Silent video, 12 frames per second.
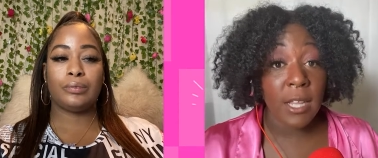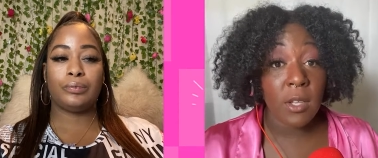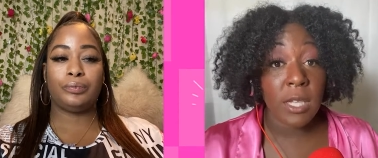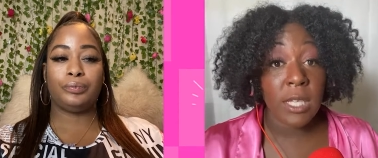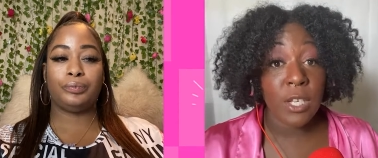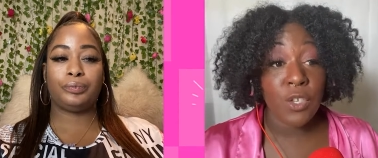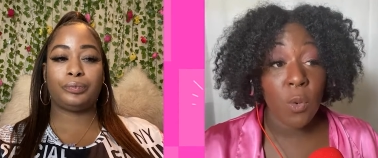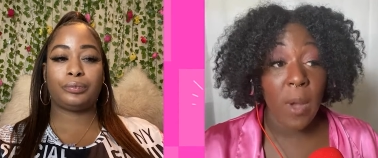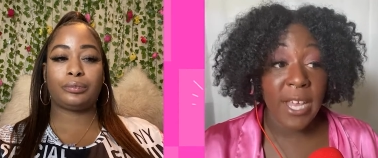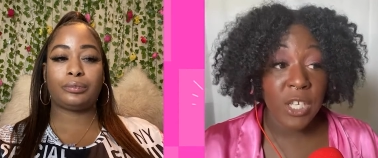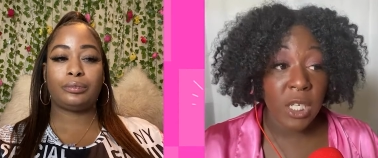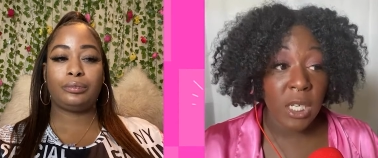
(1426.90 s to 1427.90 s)

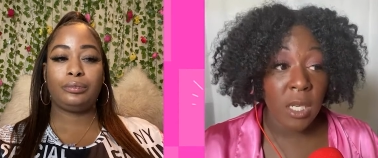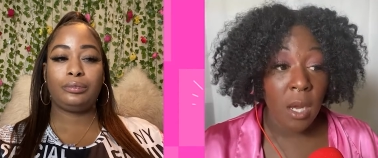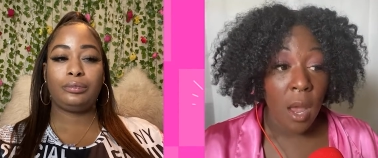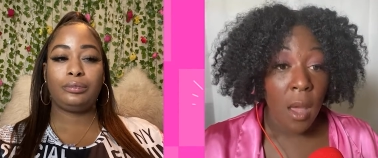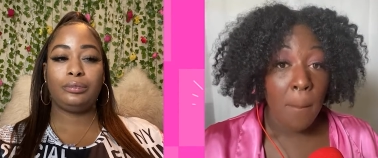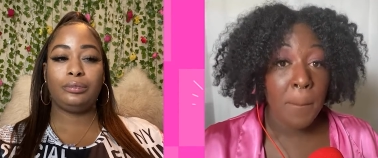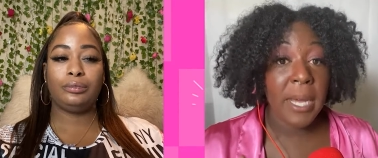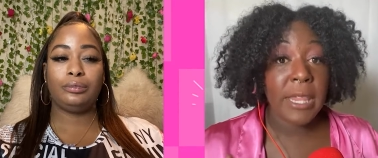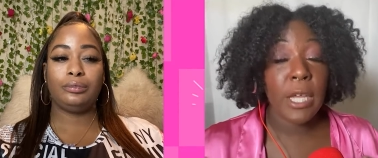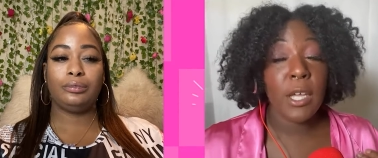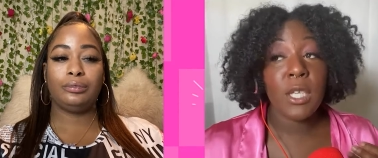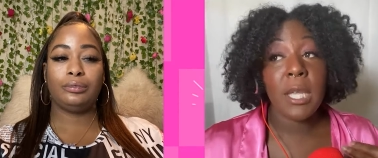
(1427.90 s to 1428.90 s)
Speaker 1: situation, but
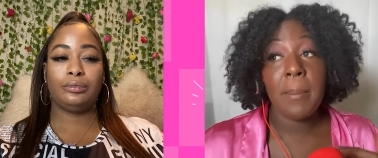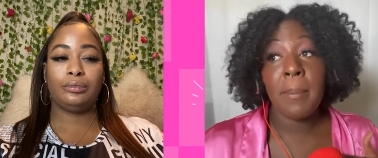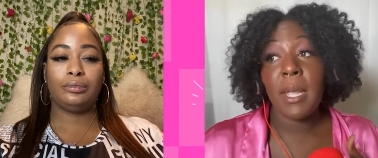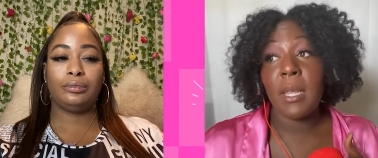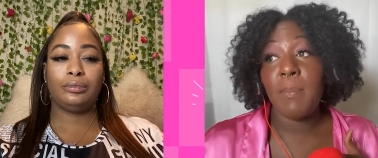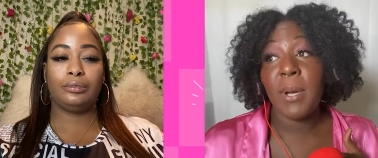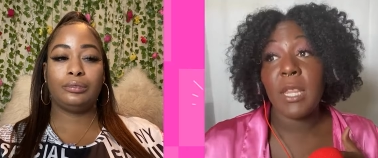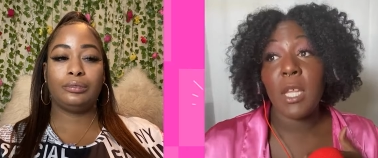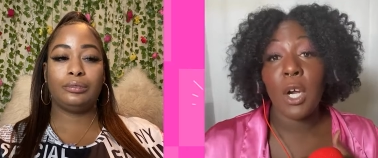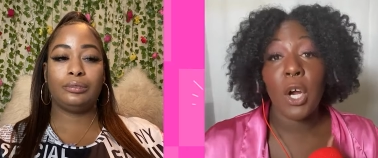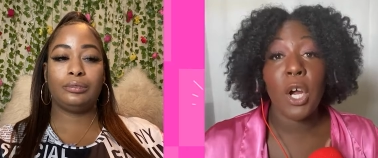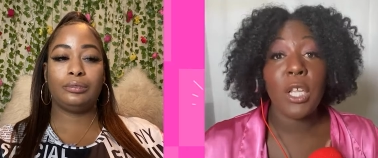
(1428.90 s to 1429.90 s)
the
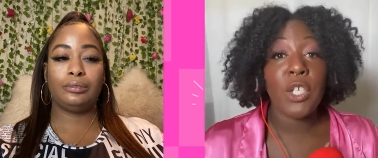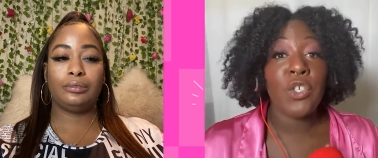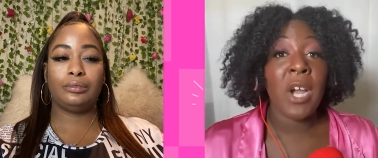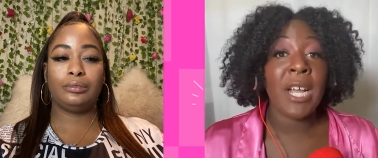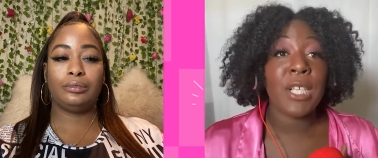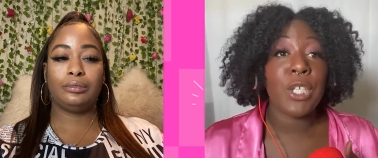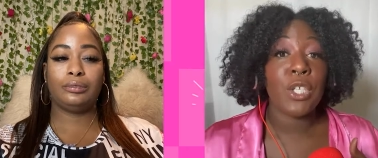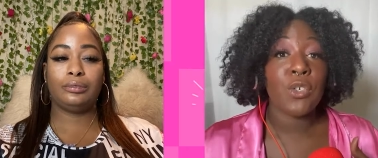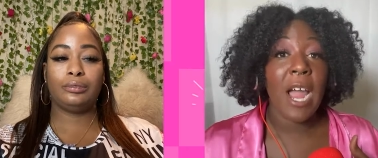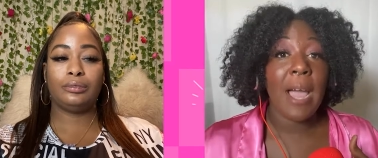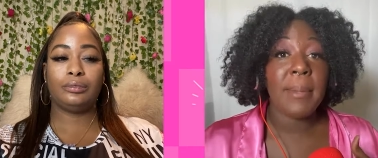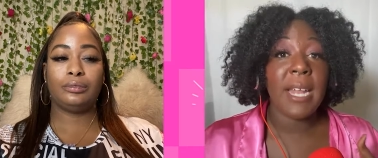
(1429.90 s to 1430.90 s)
girl is trying to
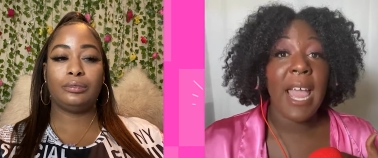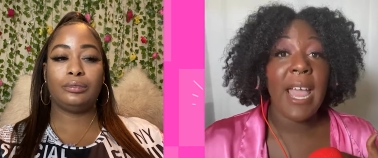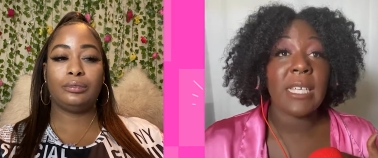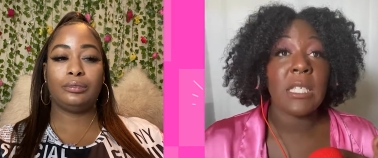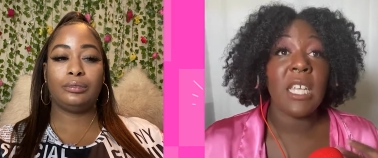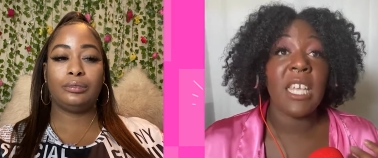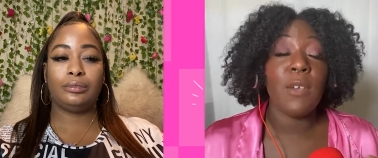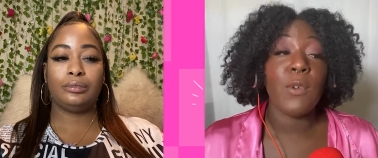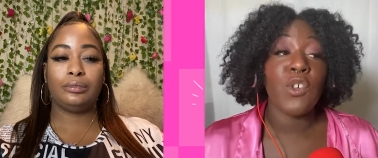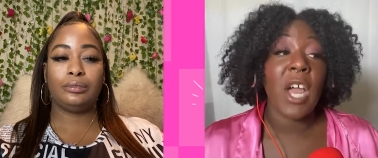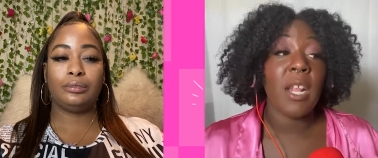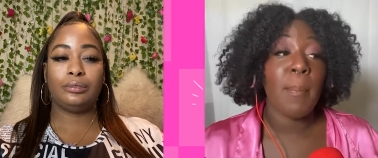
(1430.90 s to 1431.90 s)
describe it as Nicki was
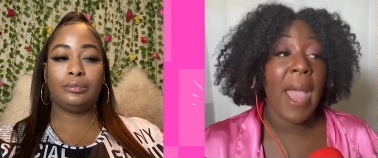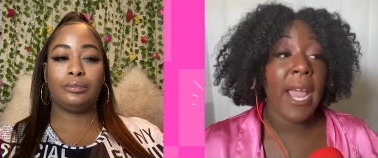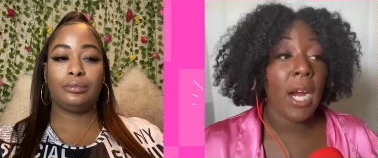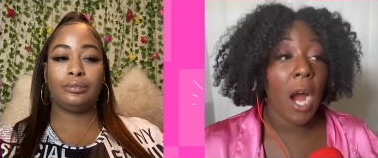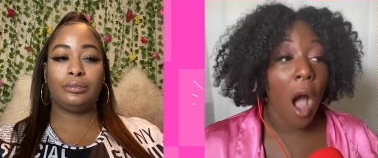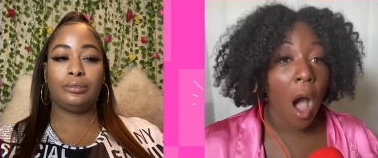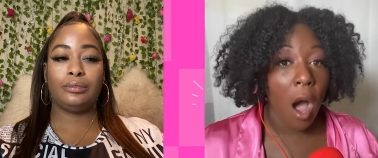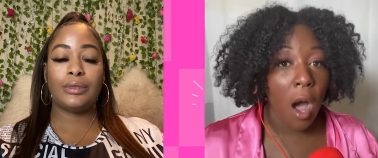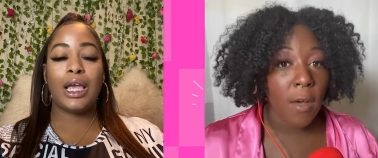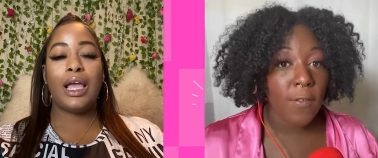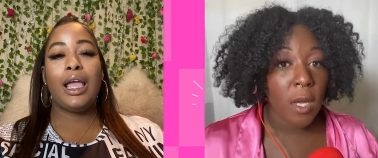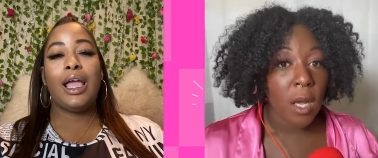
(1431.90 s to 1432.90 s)
trying to pay her off.
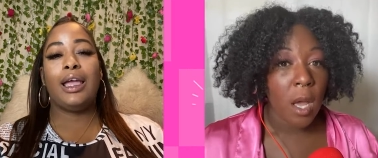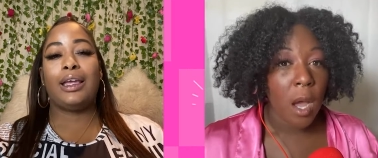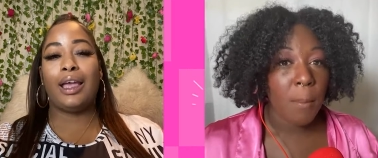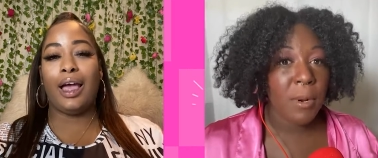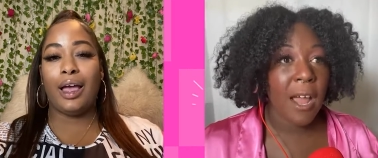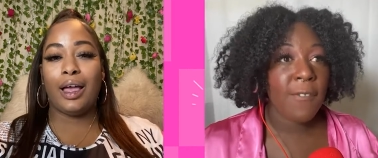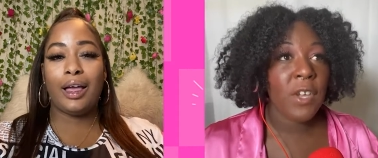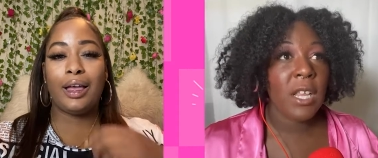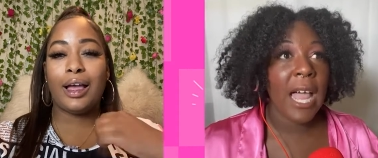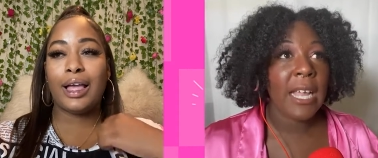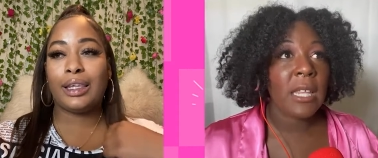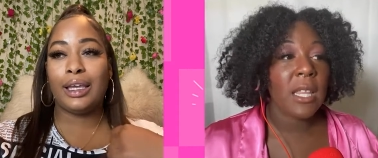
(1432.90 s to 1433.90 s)
Speaker 2: Yeah, but I feel like
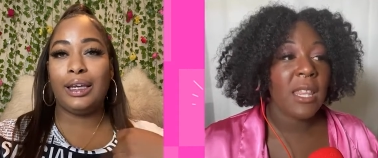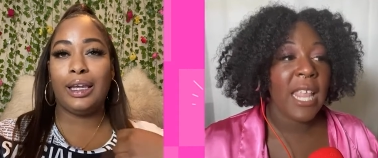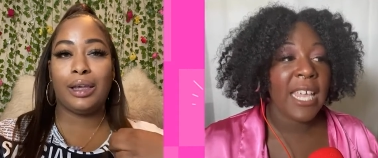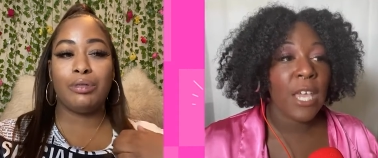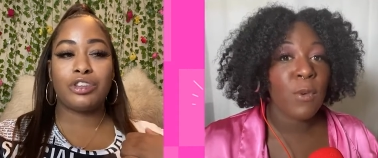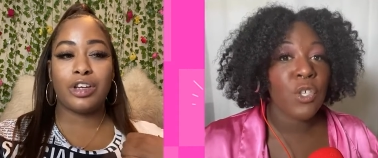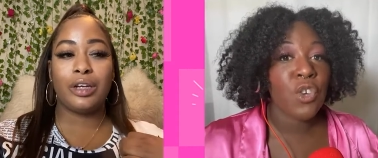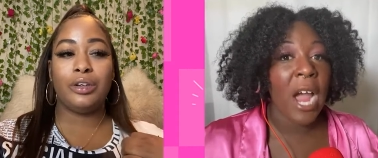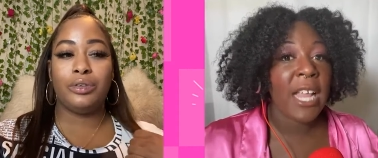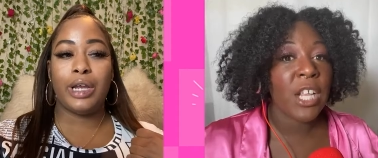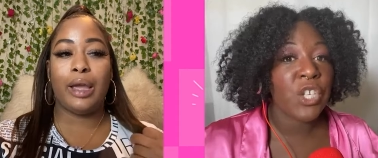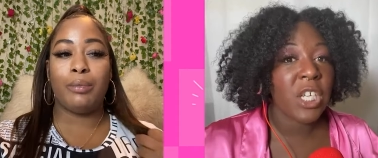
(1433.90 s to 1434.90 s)
I think Nicki was trying
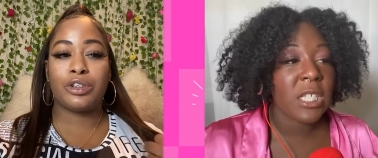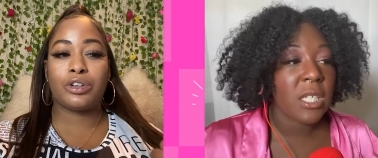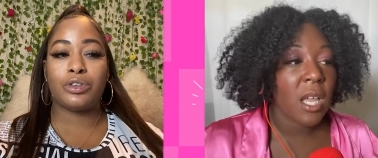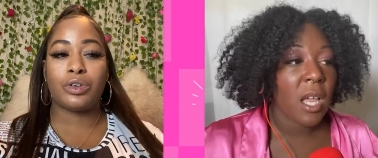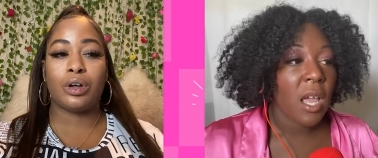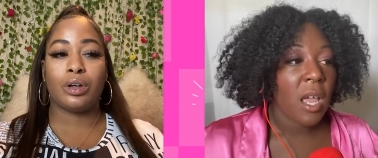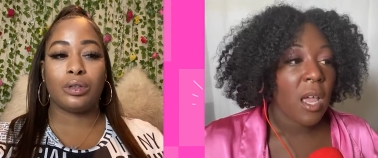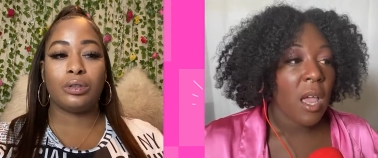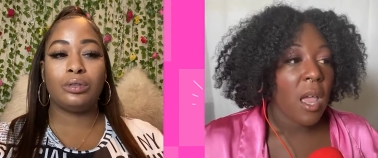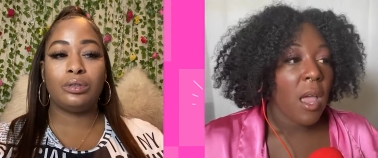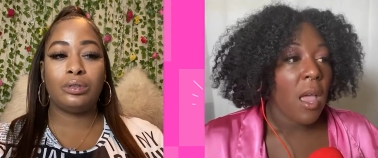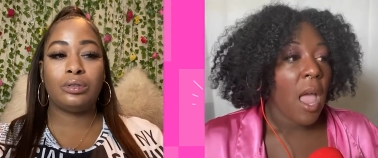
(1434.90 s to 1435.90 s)
to damage control.
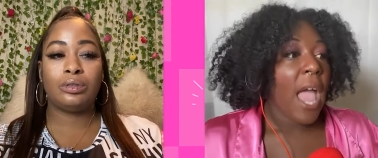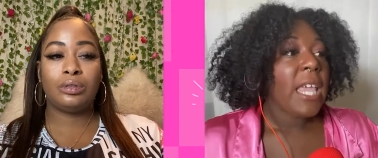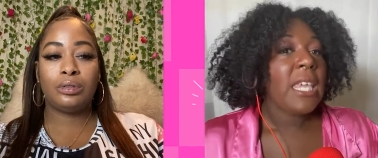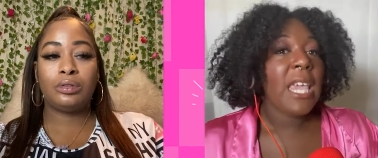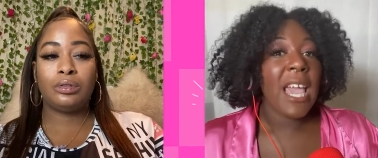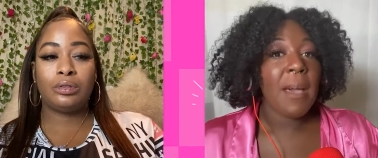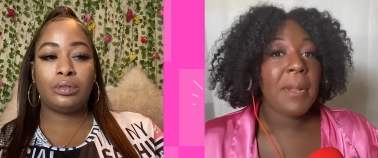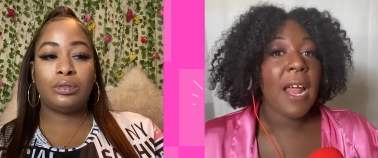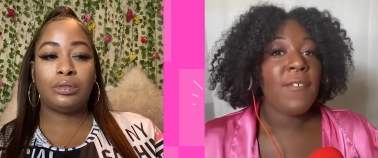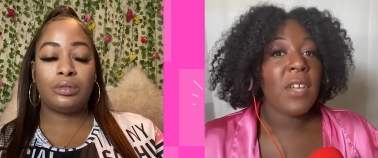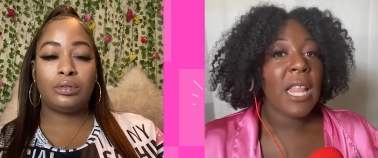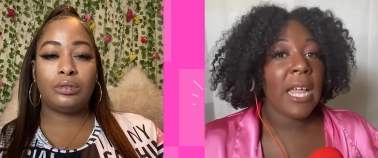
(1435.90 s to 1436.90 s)
Speaker 1: Yeah, but I
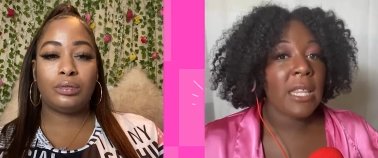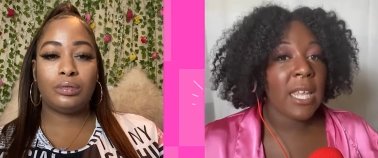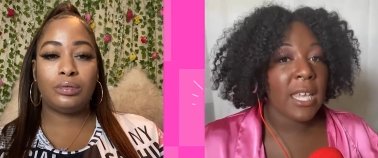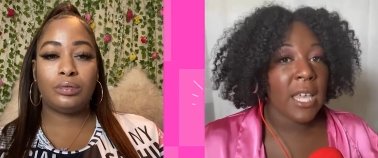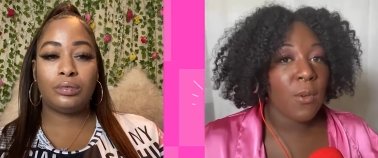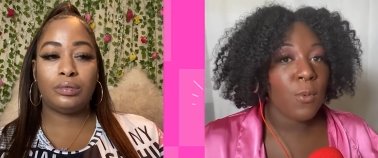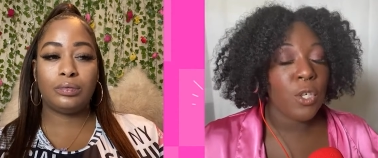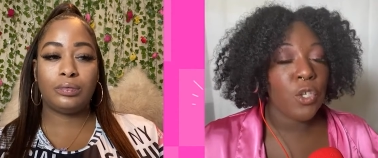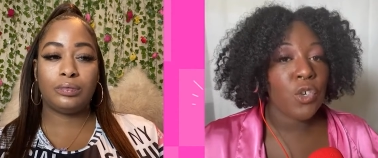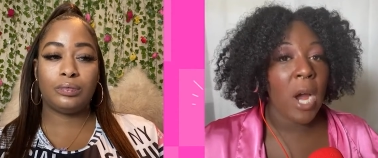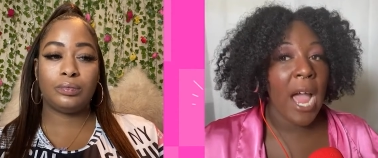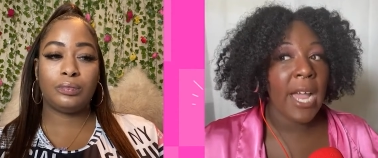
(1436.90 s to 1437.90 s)
feel like Nicki was
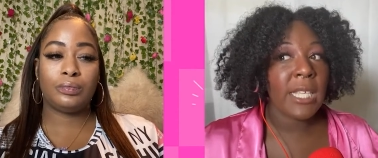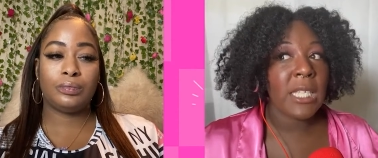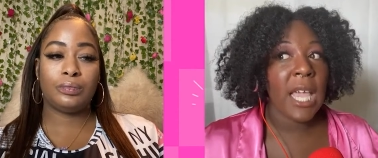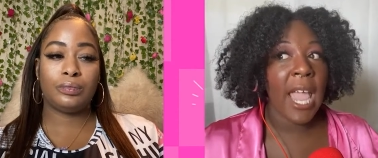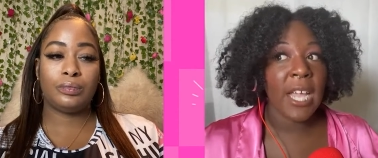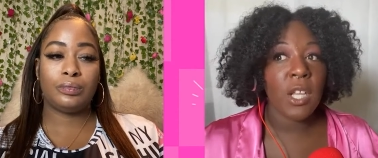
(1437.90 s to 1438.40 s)
trying to handle the